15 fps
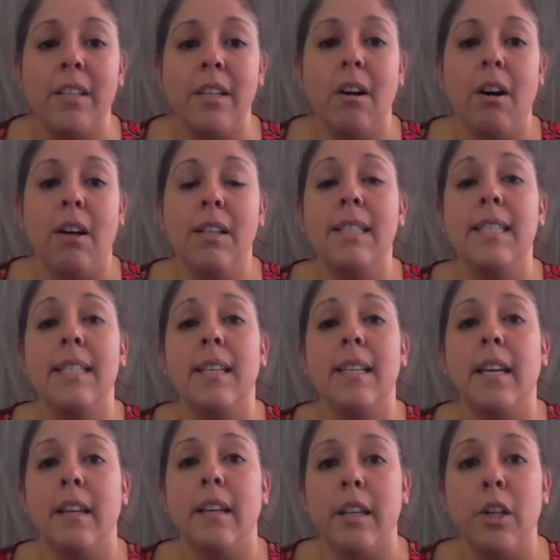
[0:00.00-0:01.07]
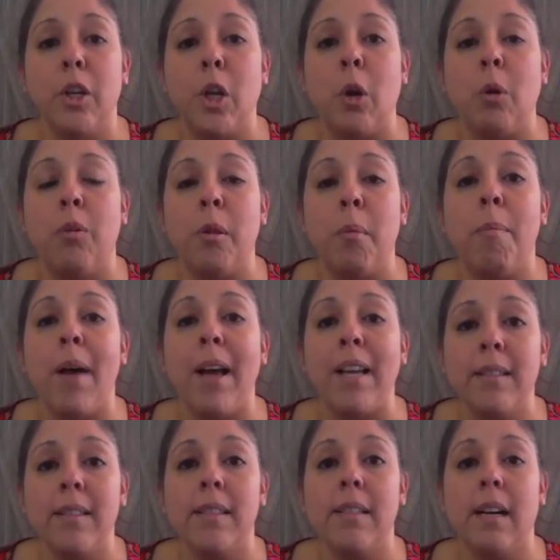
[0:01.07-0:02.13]
honestly, the
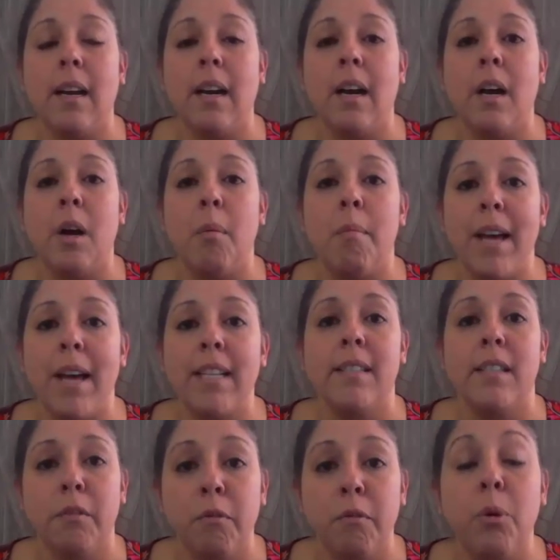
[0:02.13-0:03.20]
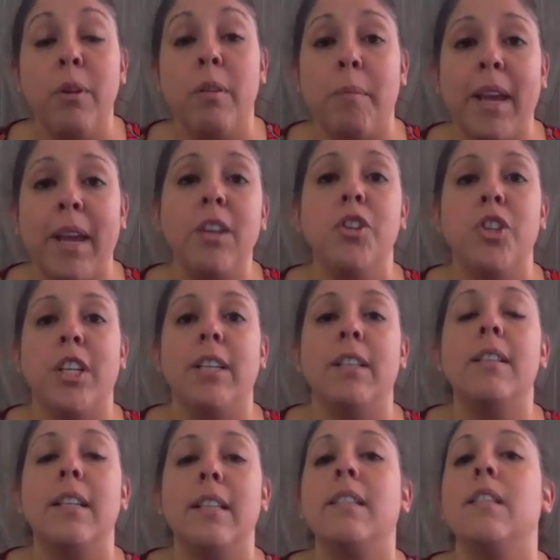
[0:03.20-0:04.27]
best medicine for the
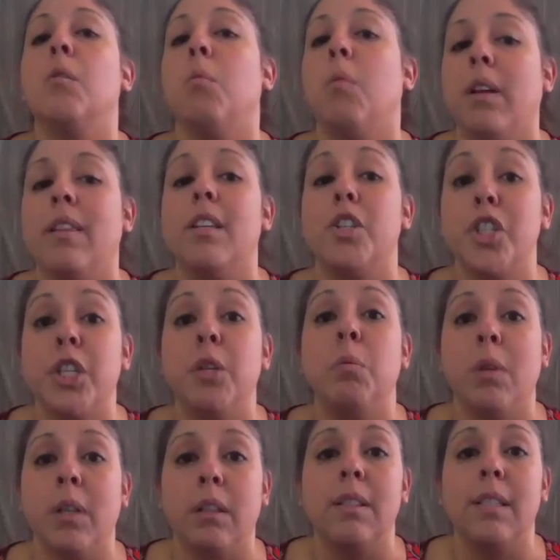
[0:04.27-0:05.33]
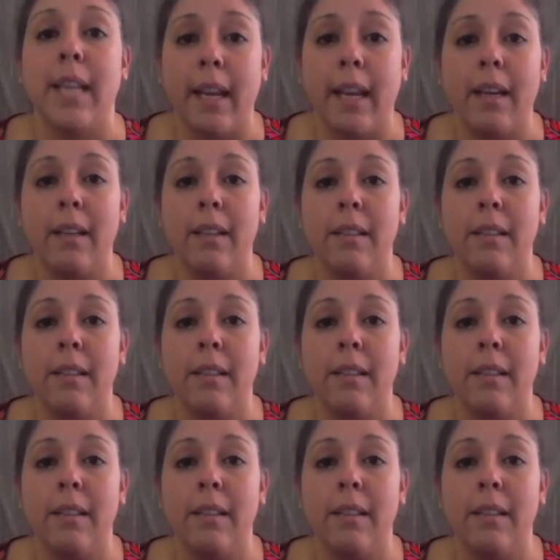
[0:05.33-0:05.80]
patient is the one that she will take.